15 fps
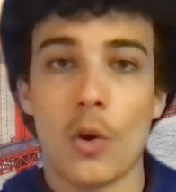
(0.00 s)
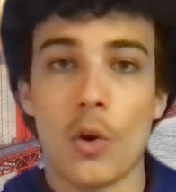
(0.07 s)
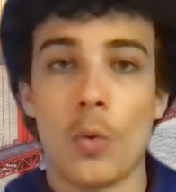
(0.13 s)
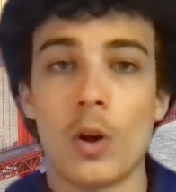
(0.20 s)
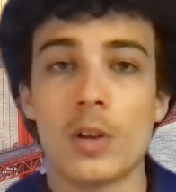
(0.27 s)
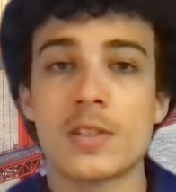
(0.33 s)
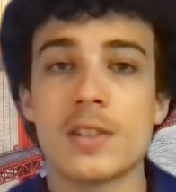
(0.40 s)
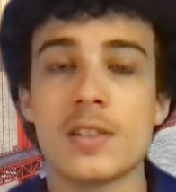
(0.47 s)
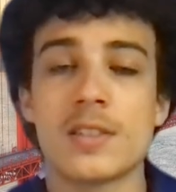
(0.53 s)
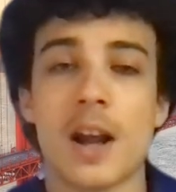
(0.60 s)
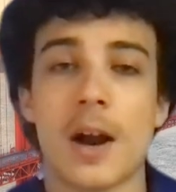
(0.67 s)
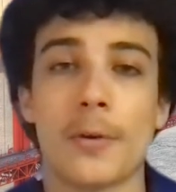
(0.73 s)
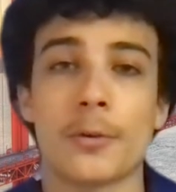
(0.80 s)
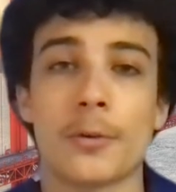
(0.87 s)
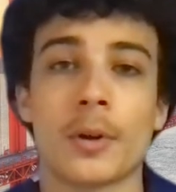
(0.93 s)
Once these
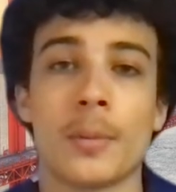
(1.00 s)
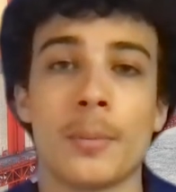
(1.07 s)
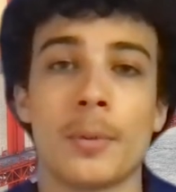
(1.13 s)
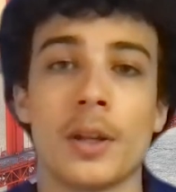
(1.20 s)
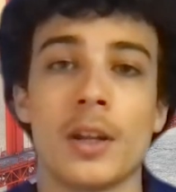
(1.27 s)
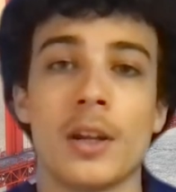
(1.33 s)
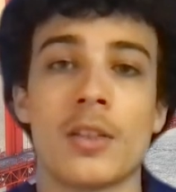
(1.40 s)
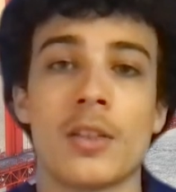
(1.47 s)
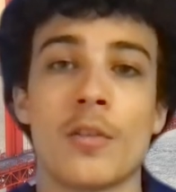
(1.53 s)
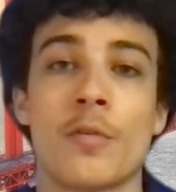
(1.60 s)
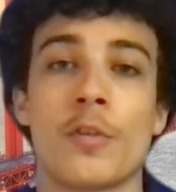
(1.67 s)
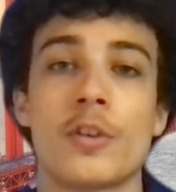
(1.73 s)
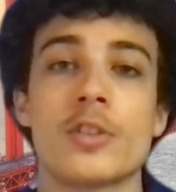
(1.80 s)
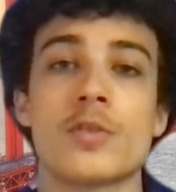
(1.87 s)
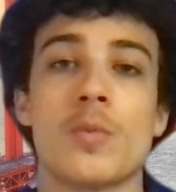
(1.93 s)
towers were completed, the
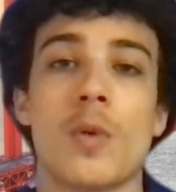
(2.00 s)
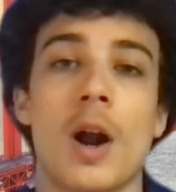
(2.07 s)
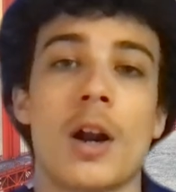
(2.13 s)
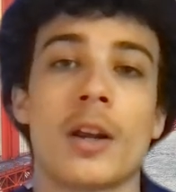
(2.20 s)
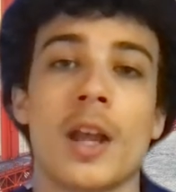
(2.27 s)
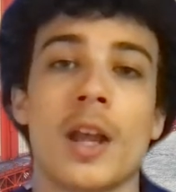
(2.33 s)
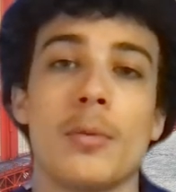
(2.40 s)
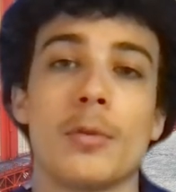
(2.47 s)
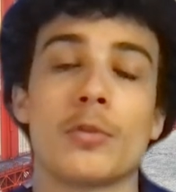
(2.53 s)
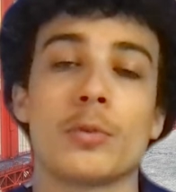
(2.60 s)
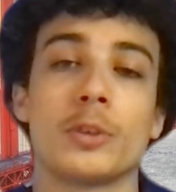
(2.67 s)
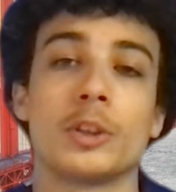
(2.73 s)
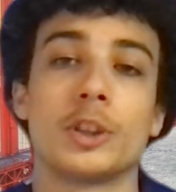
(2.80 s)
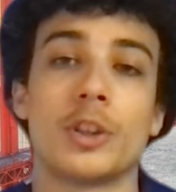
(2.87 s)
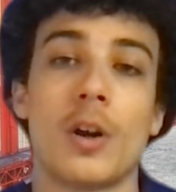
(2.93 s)
first wire cables
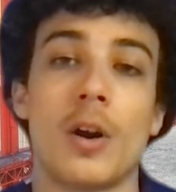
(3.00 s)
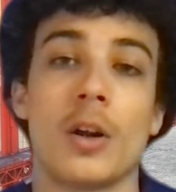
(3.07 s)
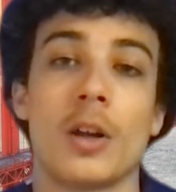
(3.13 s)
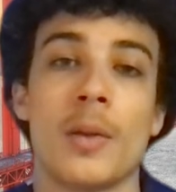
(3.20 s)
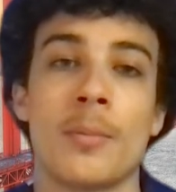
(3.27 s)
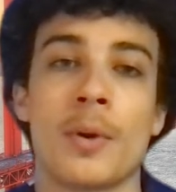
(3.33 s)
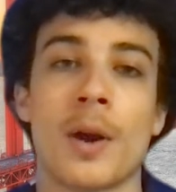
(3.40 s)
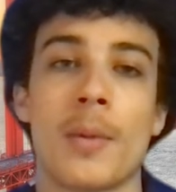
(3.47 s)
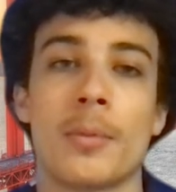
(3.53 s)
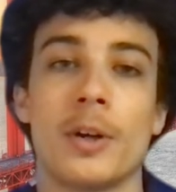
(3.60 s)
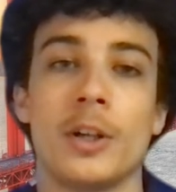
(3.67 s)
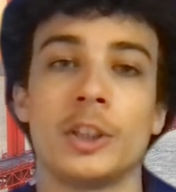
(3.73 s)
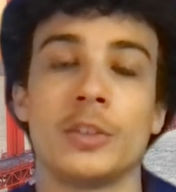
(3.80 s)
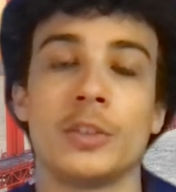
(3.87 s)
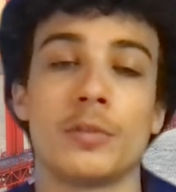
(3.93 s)
were strung in
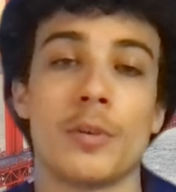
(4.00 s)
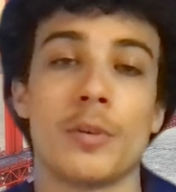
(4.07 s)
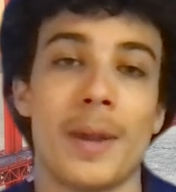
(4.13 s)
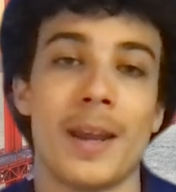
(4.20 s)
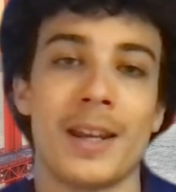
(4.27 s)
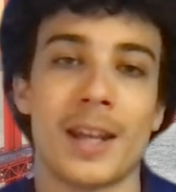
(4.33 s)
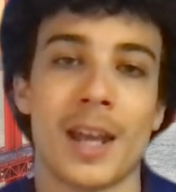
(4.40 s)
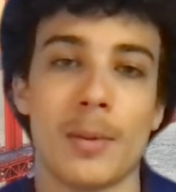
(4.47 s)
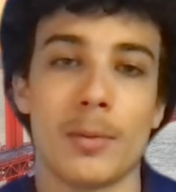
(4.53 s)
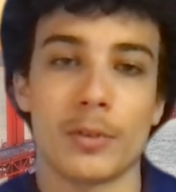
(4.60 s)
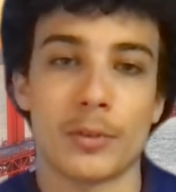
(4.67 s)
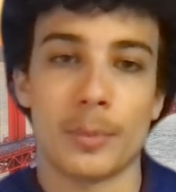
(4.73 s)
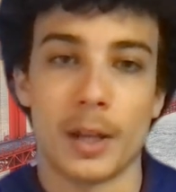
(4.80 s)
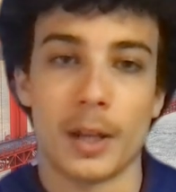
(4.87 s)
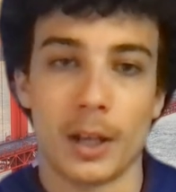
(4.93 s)
preparation for main cable
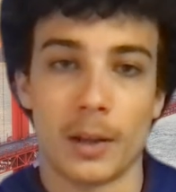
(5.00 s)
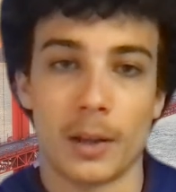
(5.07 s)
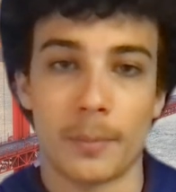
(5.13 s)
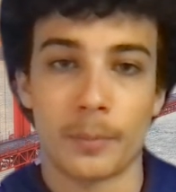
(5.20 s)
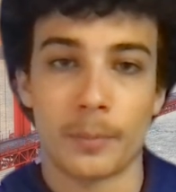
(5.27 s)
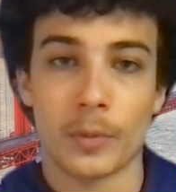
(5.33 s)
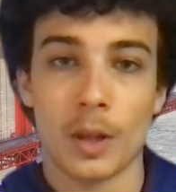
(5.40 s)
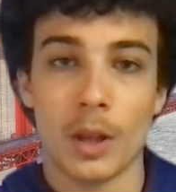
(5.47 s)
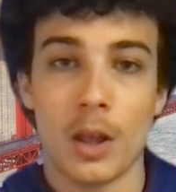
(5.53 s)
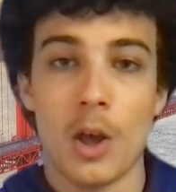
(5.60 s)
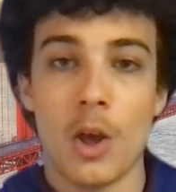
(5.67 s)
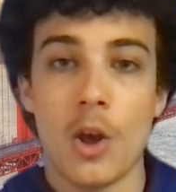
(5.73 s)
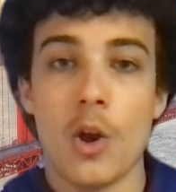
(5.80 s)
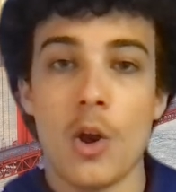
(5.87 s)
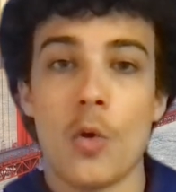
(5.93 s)
spinning.
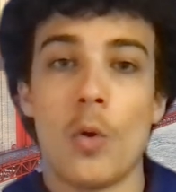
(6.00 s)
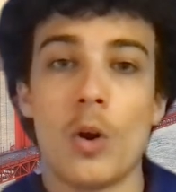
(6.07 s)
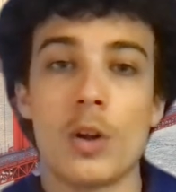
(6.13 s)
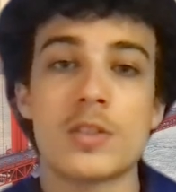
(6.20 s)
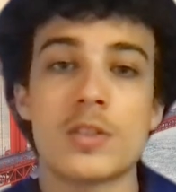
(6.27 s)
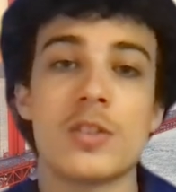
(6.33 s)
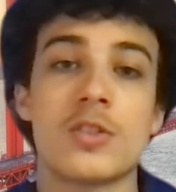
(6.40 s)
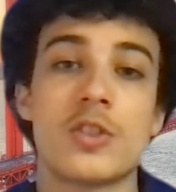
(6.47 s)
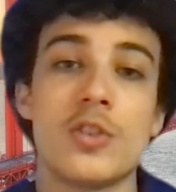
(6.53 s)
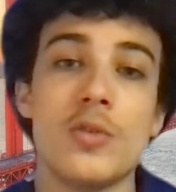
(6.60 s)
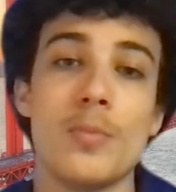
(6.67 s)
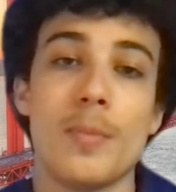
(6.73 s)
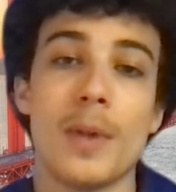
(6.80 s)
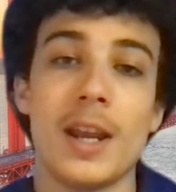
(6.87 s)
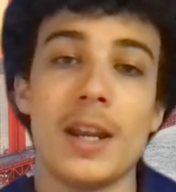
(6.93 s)
Once the 2
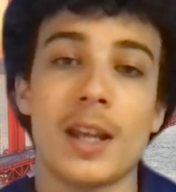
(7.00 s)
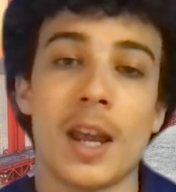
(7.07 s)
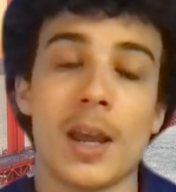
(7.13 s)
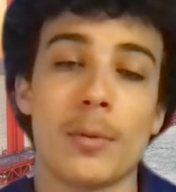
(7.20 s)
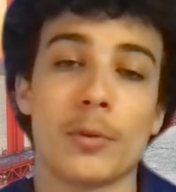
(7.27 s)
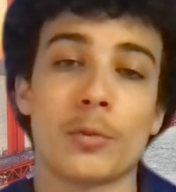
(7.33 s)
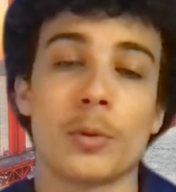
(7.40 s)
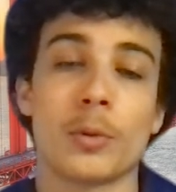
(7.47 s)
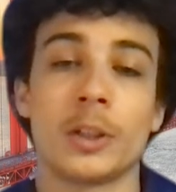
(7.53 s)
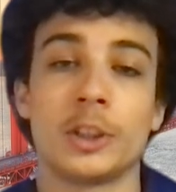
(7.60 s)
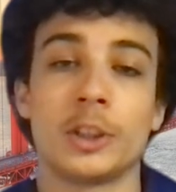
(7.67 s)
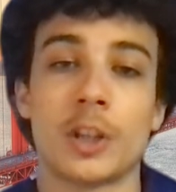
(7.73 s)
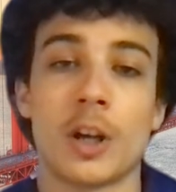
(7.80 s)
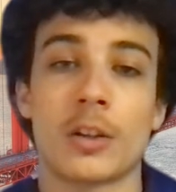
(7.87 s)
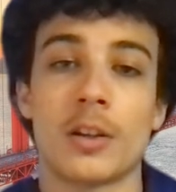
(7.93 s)
main cables were
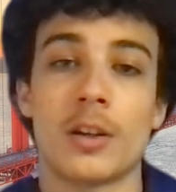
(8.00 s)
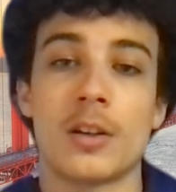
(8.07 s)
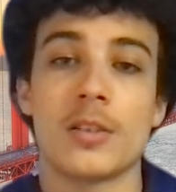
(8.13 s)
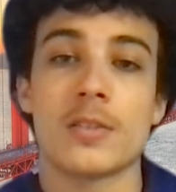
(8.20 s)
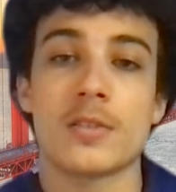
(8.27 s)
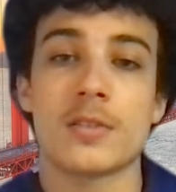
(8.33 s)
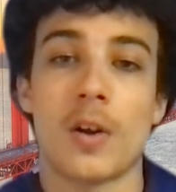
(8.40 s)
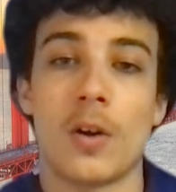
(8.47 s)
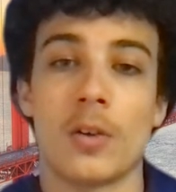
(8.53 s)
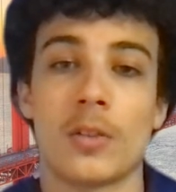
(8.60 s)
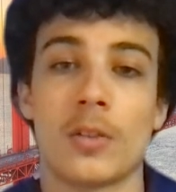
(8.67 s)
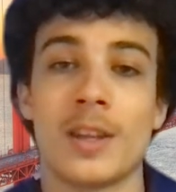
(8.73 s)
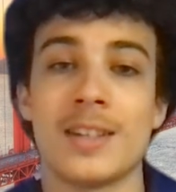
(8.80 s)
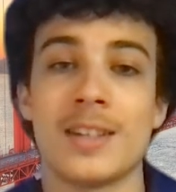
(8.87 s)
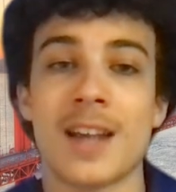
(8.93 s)
constructed and
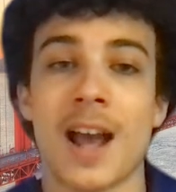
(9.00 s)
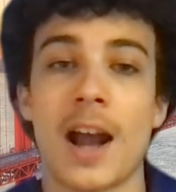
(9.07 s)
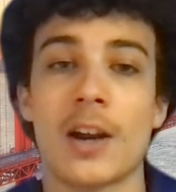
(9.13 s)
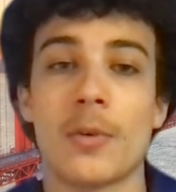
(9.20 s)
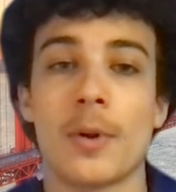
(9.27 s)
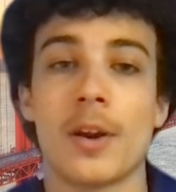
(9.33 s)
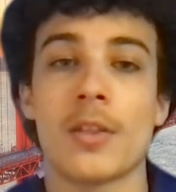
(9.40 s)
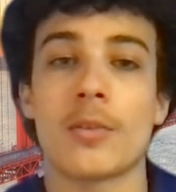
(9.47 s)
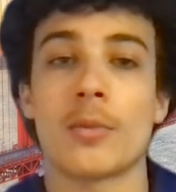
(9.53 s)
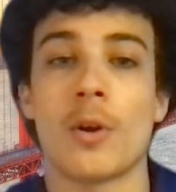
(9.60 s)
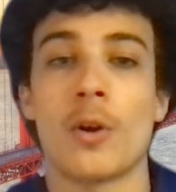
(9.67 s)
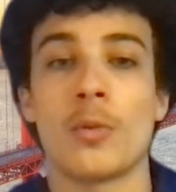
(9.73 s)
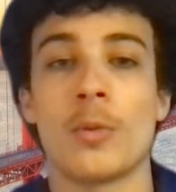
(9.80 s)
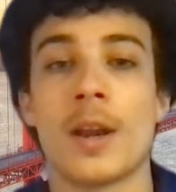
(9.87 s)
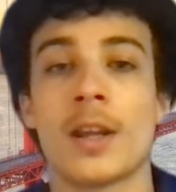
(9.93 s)
installed, the entire weight of the
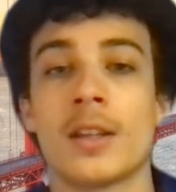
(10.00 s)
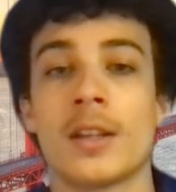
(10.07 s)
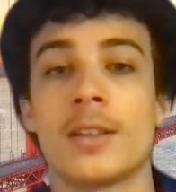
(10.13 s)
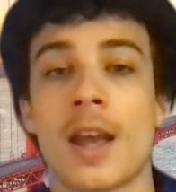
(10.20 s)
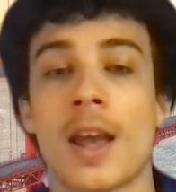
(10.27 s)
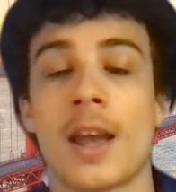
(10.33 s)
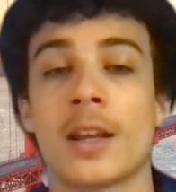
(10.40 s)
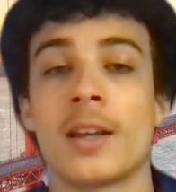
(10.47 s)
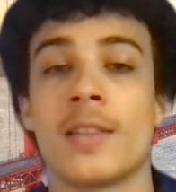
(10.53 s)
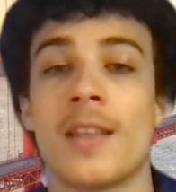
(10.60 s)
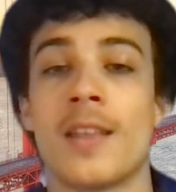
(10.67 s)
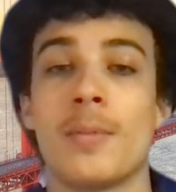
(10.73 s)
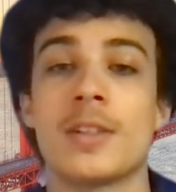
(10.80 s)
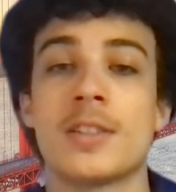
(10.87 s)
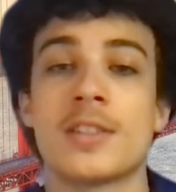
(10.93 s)
roadway deck could
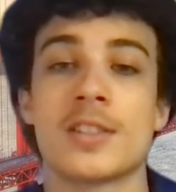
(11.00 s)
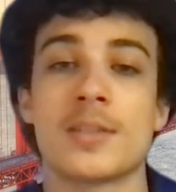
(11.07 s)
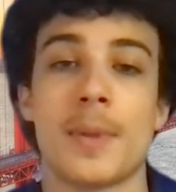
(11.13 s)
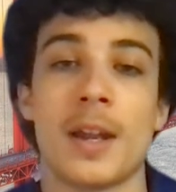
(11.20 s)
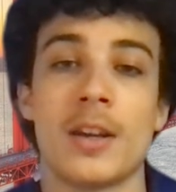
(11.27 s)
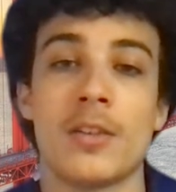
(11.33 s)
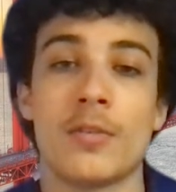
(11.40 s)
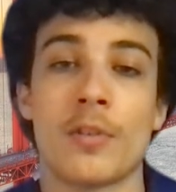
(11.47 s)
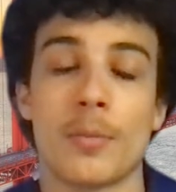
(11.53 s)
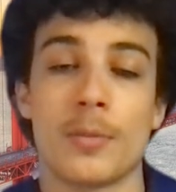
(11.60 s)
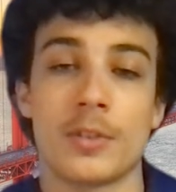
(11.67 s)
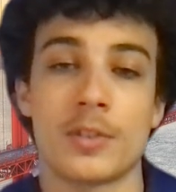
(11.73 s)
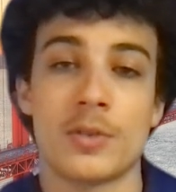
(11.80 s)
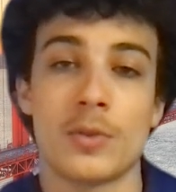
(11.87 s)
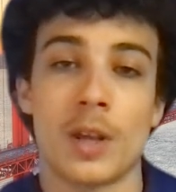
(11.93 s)
then be suspended from the
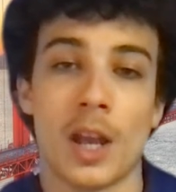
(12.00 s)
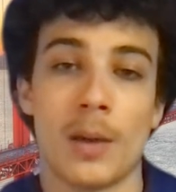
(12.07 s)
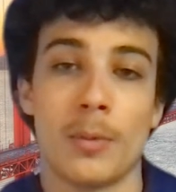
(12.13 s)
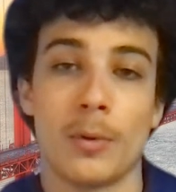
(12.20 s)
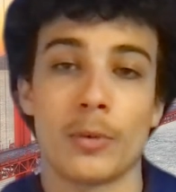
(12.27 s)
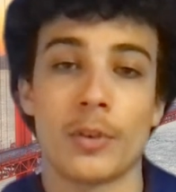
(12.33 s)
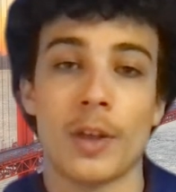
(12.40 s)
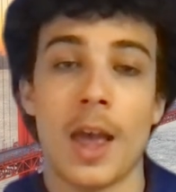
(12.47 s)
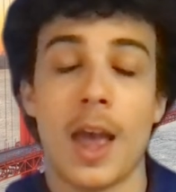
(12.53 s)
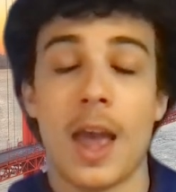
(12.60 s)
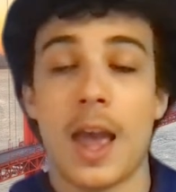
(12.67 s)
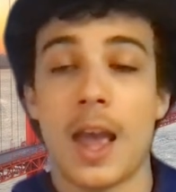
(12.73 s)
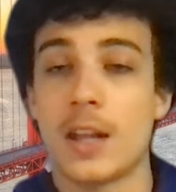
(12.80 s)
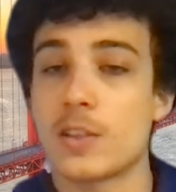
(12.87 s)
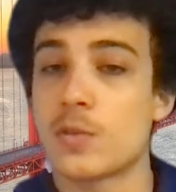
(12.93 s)
2 cables,
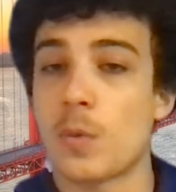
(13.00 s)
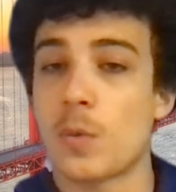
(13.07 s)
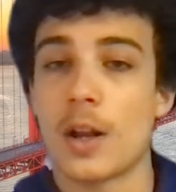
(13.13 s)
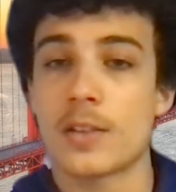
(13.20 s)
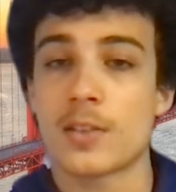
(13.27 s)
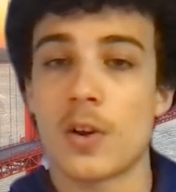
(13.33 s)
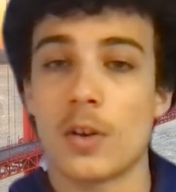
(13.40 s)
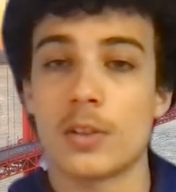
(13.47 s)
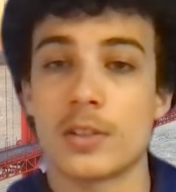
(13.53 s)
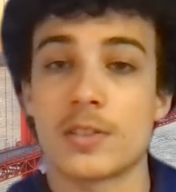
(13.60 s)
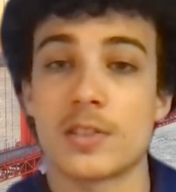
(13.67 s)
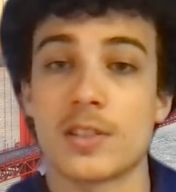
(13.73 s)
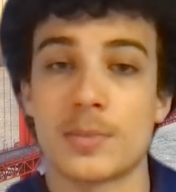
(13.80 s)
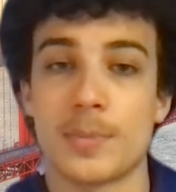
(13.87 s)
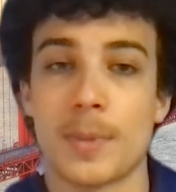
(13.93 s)
hence why it's called a
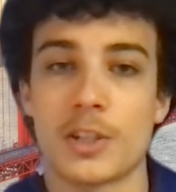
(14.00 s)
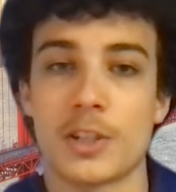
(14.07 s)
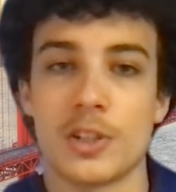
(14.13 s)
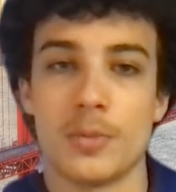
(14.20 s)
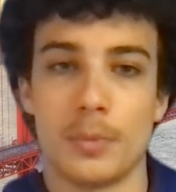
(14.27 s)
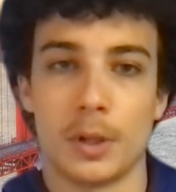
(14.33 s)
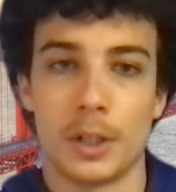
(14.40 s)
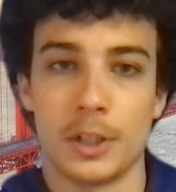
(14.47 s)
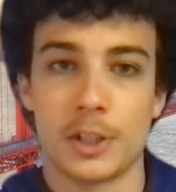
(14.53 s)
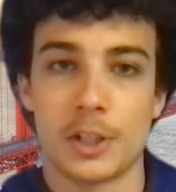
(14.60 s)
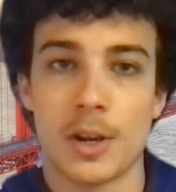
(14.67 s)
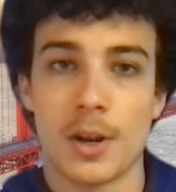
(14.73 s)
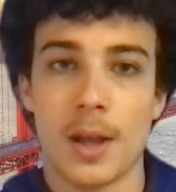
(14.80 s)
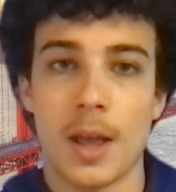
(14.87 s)
suspension bridge.